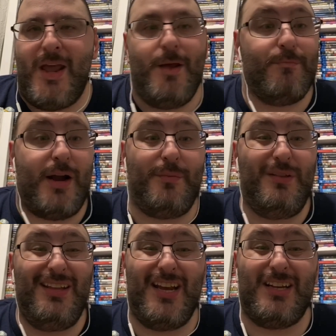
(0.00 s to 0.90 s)

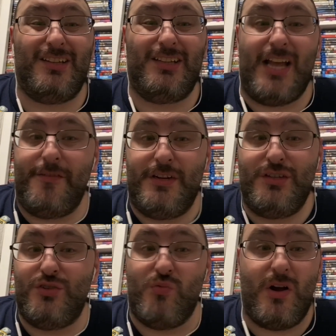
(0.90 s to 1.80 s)
probably
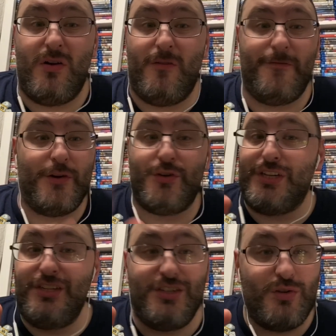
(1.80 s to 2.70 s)
11, 12,
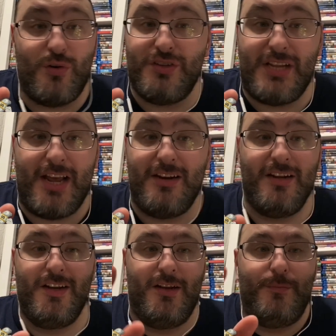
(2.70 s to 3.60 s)
13 stores that
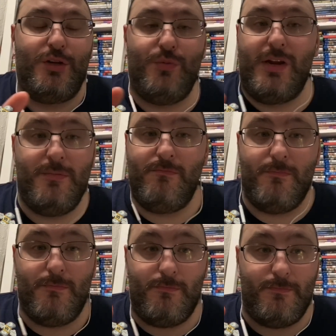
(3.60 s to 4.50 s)
between
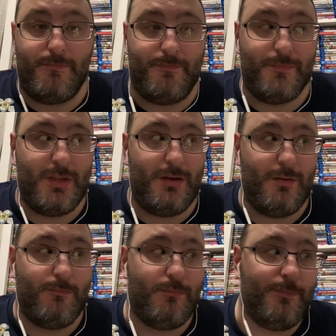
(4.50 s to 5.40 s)

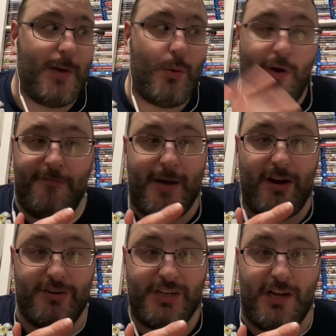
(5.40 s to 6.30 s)
my wife by
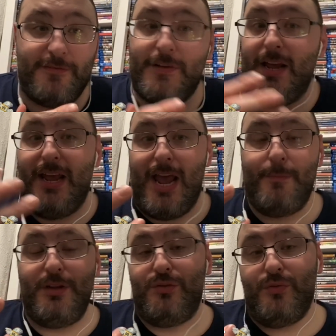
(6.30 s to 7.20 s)
herself and
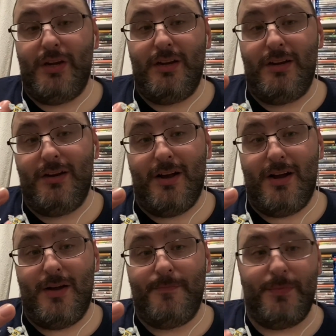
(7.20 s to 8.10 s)
between
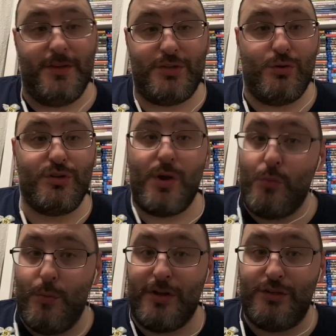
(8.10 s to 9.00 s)
the stores that
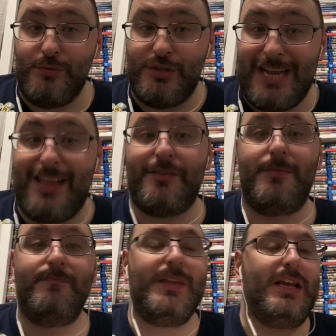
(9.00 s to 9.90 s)
we went to together,
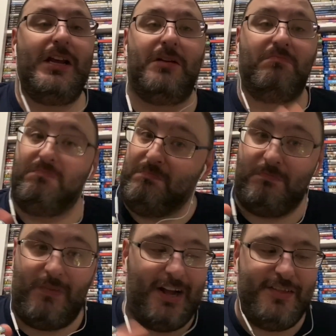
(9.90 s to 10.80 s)

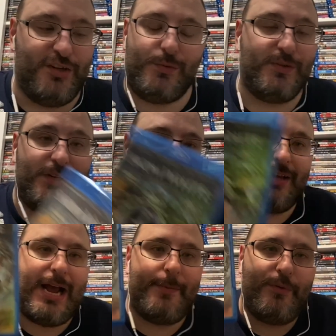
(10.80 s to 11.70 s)
this was the only
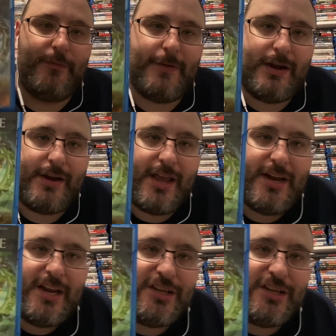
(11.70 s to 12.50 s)
copy we found, and it is